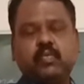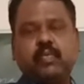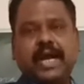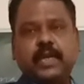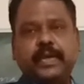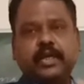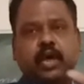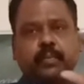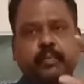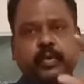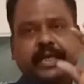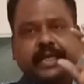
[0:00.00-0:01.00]
While you are
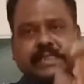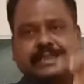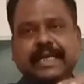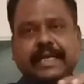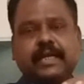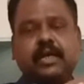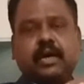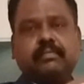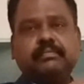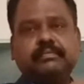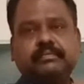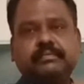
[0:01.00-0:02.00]
computing national income,